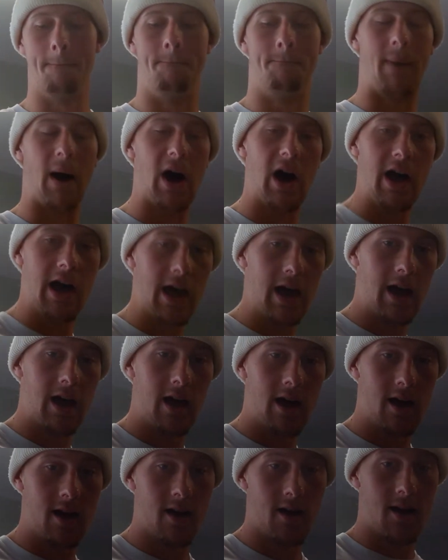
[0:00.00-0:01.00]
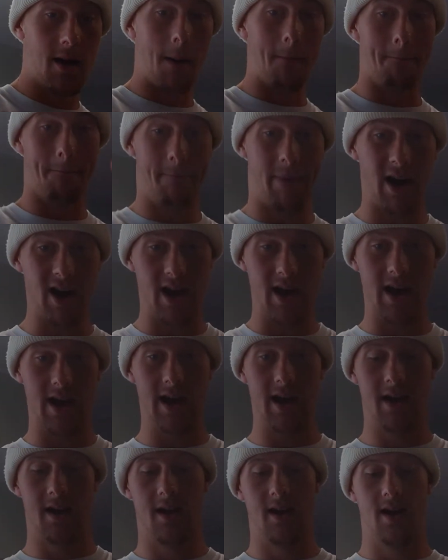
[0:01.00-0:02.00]
but
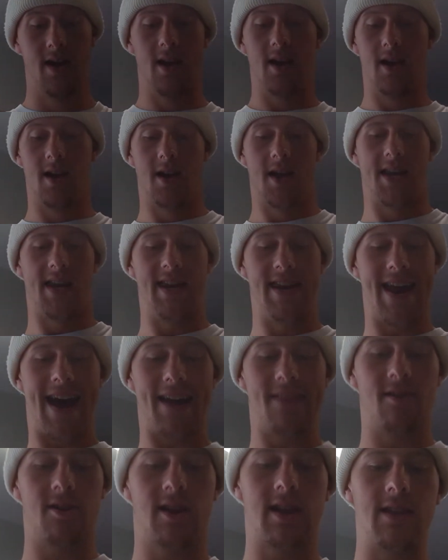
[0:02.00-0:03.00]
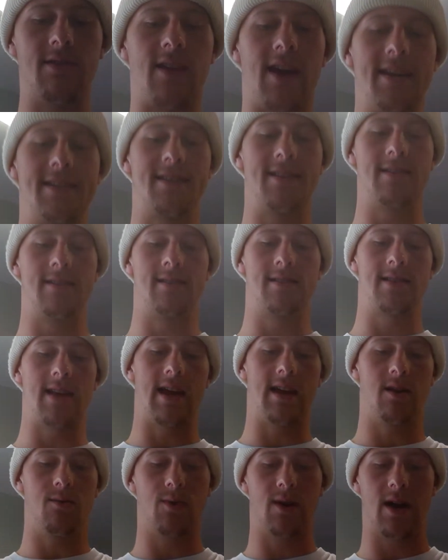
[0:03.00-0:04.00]
but neither can license
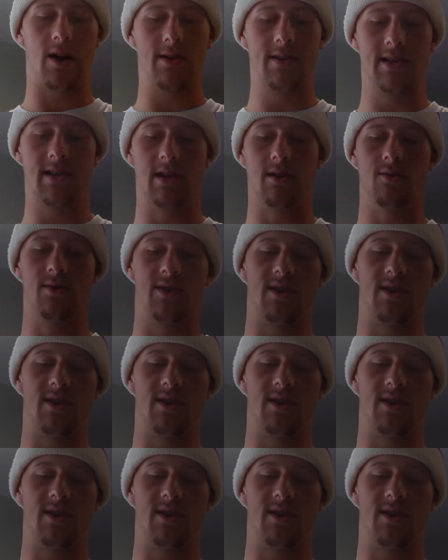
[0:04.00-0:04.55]
anyone else to use